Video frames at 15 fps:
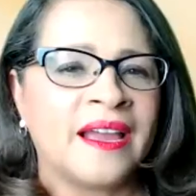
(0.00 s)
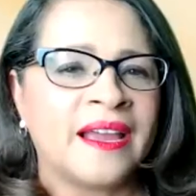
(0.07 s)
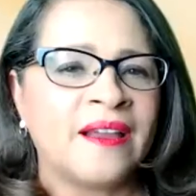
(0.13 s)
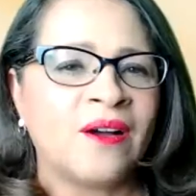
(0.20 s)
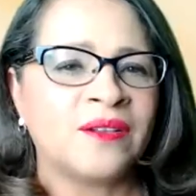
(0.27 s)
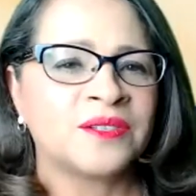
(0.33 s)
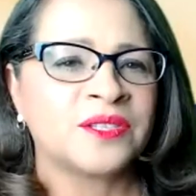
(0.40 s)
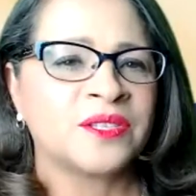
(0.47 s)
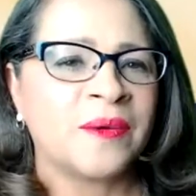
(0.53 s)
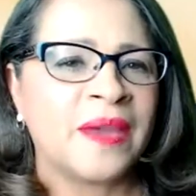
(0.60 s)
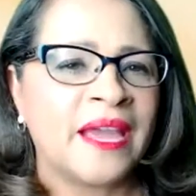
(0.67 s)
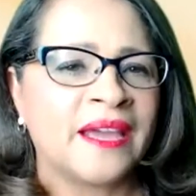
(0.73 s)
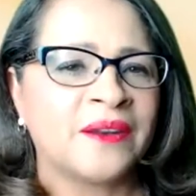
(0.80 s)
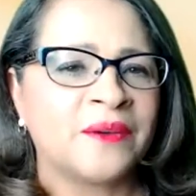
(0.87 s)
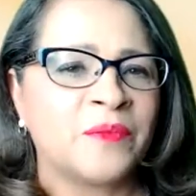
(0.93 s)
I also
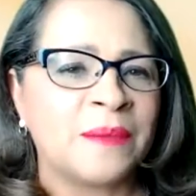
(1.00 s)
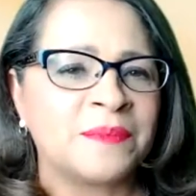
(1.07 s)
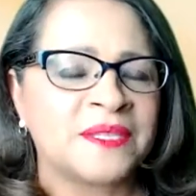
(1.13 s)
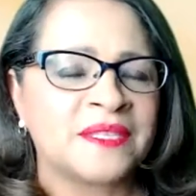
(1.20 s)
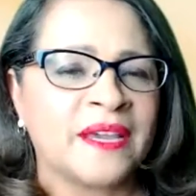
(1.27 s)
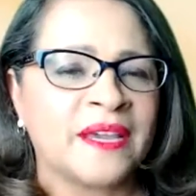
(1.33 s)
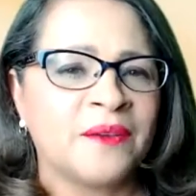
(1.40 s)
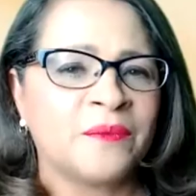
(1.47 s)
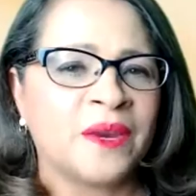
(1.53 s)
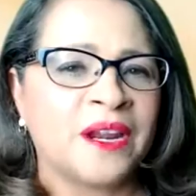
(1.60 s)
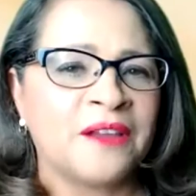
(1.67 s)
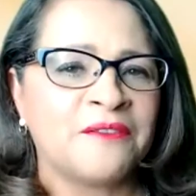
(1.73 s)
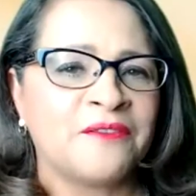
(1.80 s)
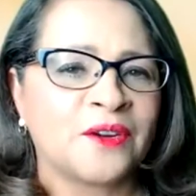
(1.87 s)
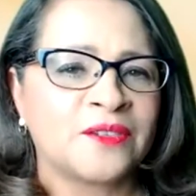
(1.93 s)
had a website when
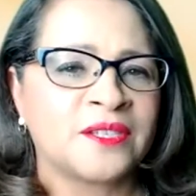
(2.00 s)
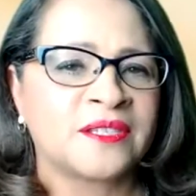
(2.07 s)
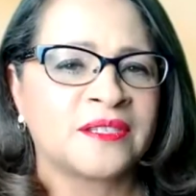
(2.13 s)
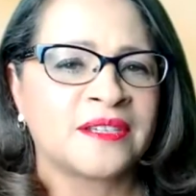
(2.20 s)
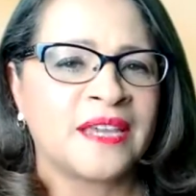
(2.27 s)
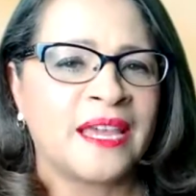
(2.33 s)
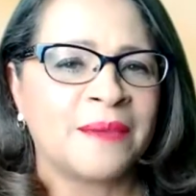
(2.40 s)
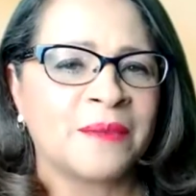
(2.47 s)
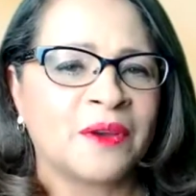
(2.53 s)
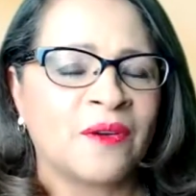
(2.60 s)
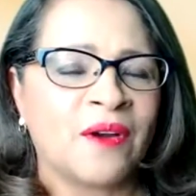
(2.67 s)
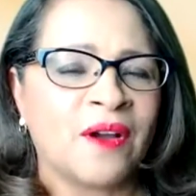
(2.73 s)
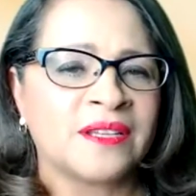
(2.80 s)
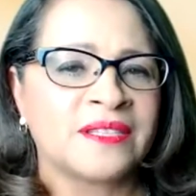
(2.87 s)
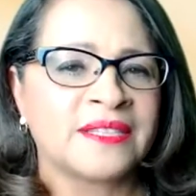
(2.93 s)
I first came
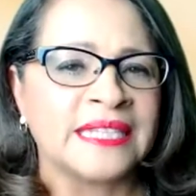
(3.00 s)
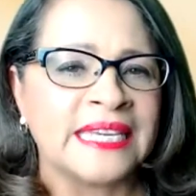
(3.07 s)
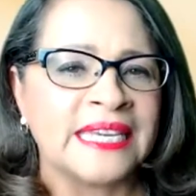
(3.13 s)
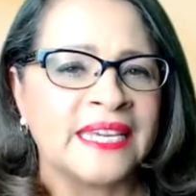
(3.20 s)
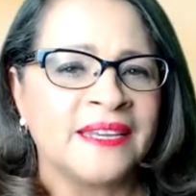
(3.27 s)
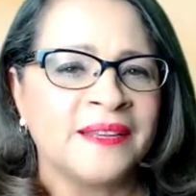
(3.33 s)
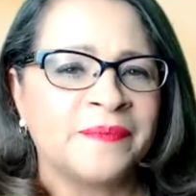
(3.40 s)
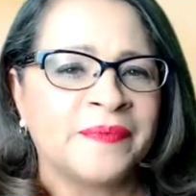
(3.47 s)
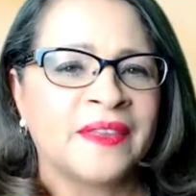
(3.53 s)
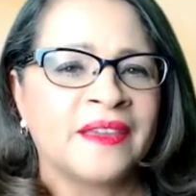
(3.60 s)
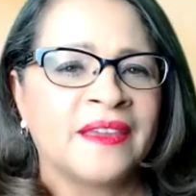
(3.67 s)
across Lee.